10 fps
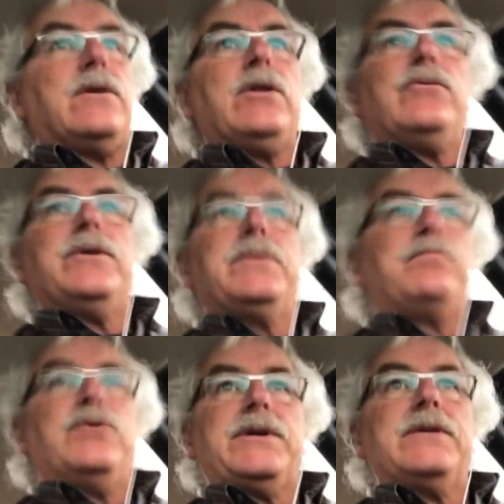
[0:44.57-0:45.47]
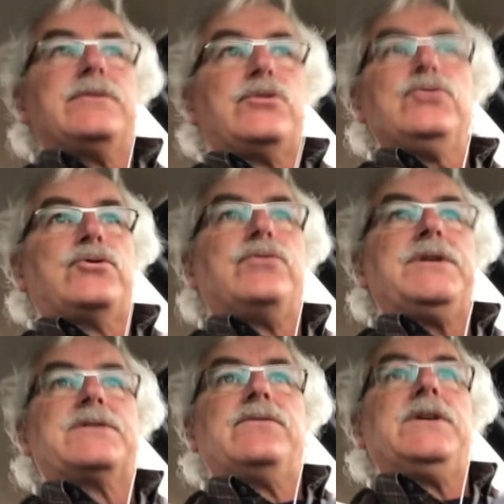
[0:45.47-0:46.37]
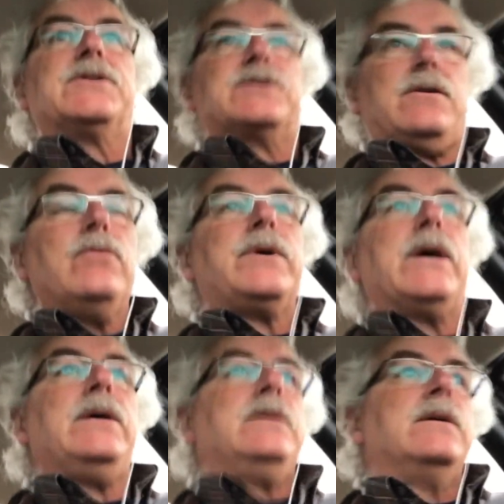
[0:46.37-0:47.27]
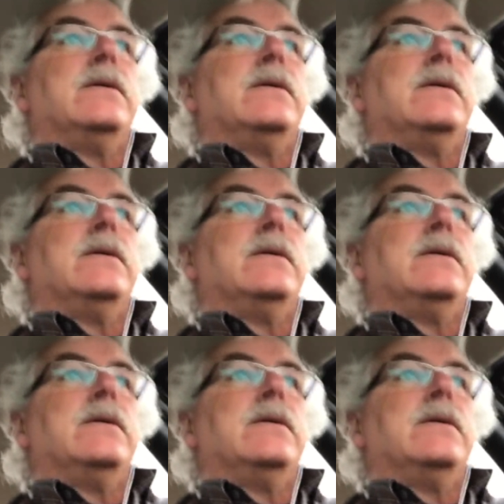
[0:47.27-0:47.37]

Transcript: I'll only put in 2 trees of each. Okay.